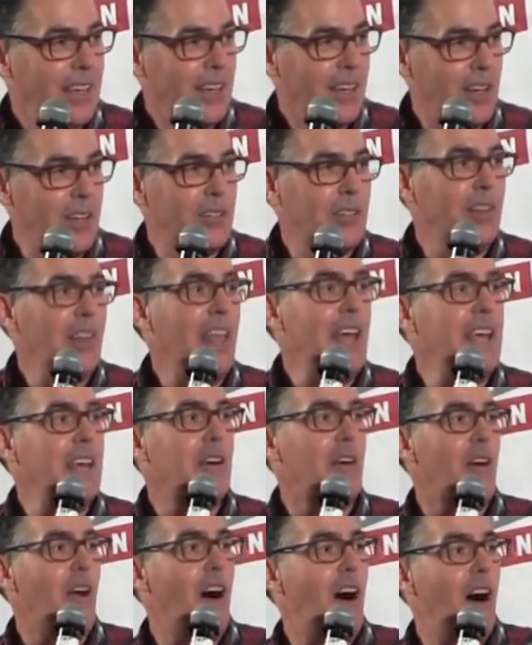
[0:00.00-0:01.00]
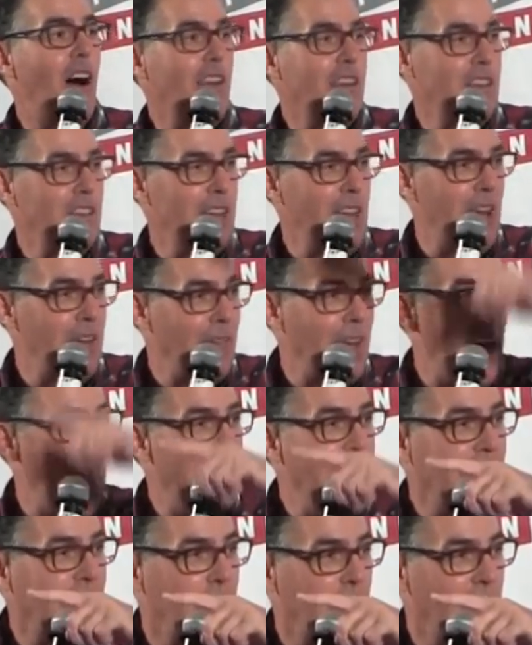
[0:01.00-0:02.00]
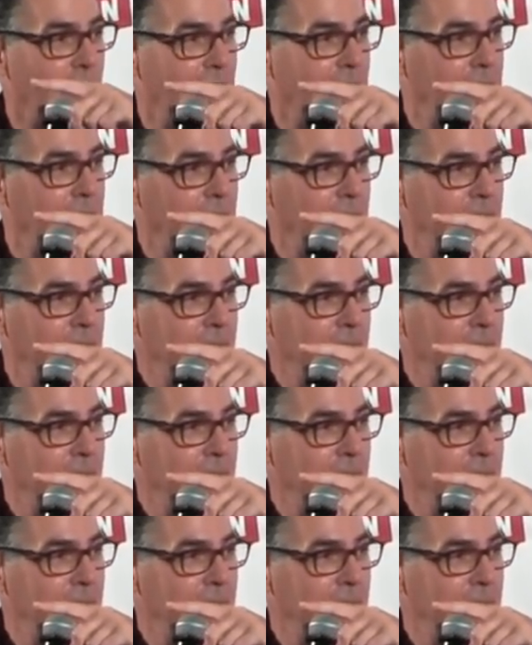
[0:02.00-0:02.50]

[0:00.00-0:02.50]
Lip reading: Because later on, you'd have a hankering.